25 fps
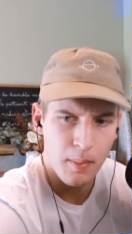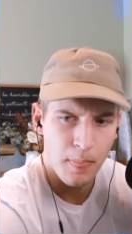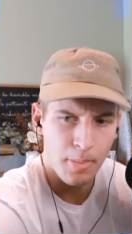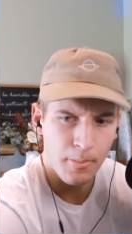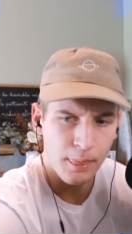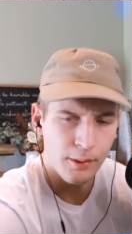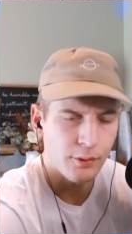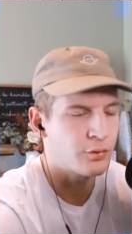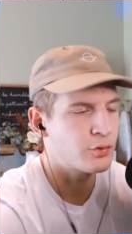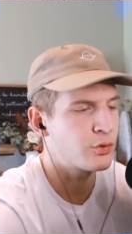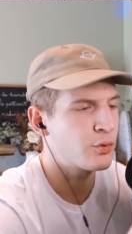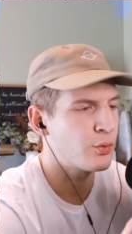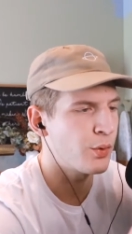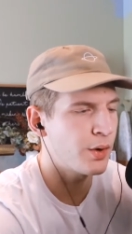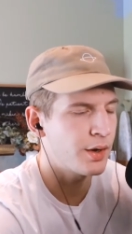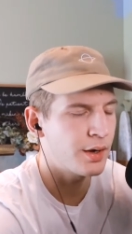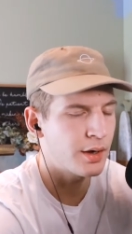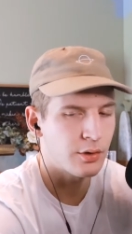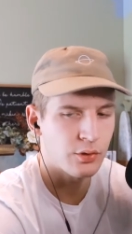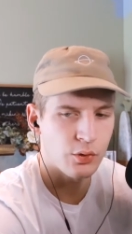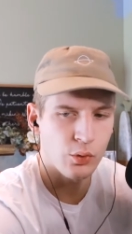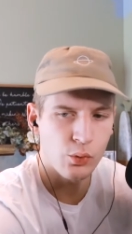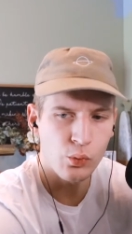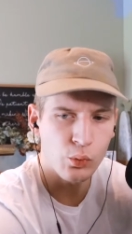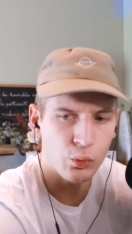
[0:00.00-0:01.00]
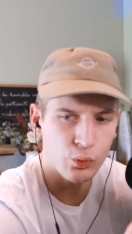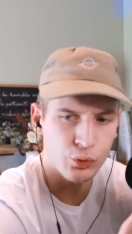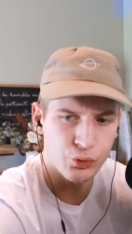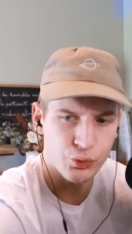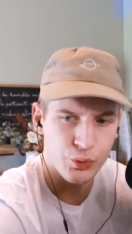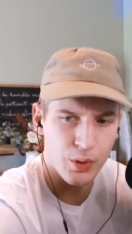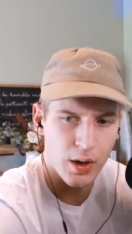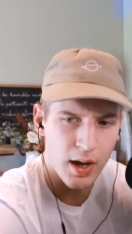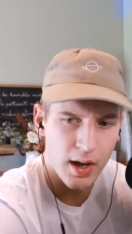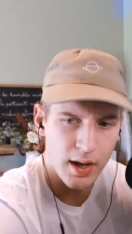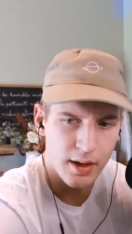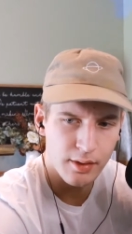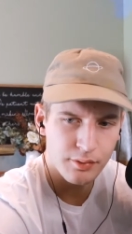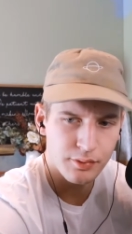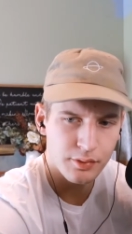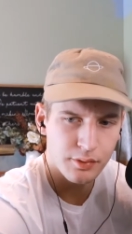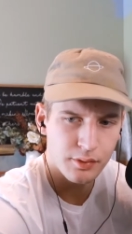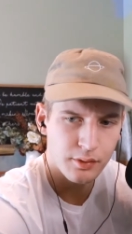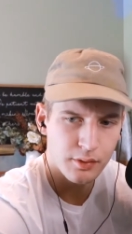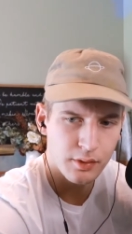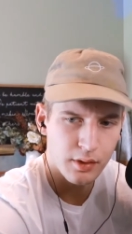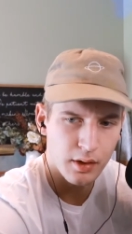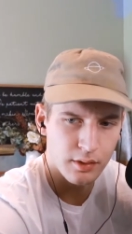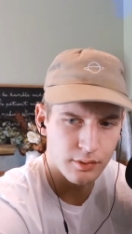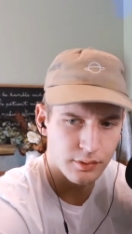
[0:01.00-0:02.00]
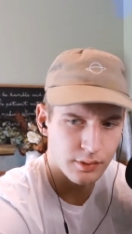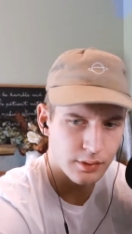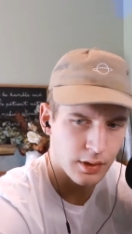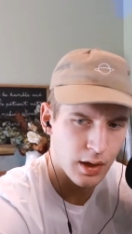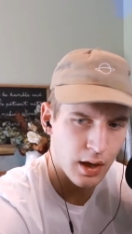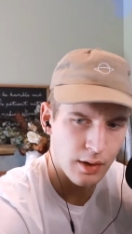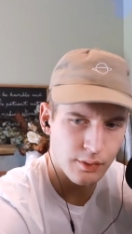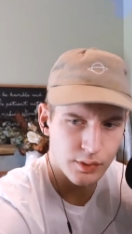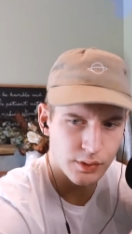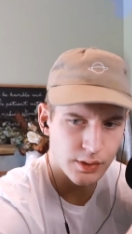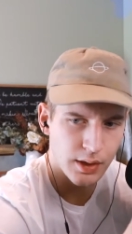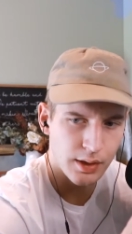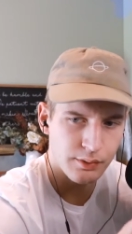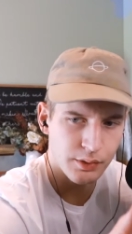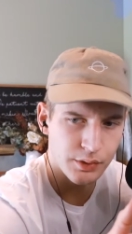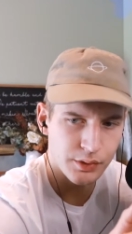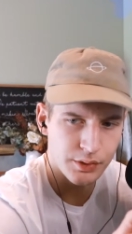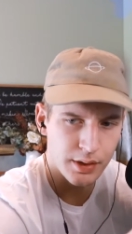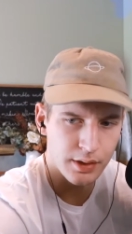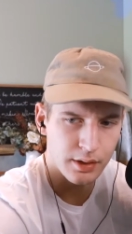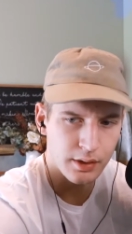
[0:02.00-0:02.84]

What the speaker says: Just create a Google Drive of a cover letter